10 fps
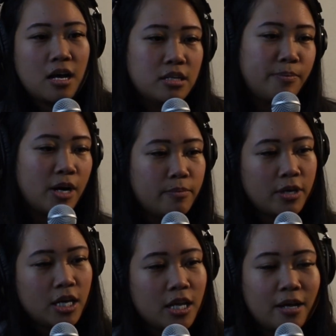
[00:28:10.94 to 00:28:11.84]

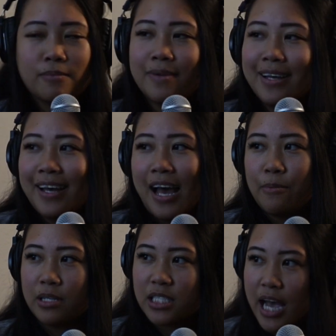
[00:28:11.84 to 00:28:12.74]
department, and I'm
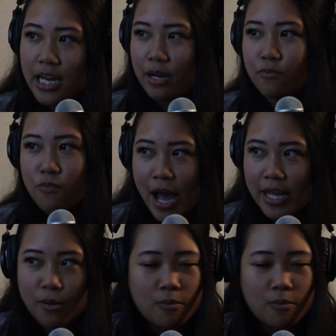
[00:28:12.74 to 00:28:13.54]
excited. I'm ready.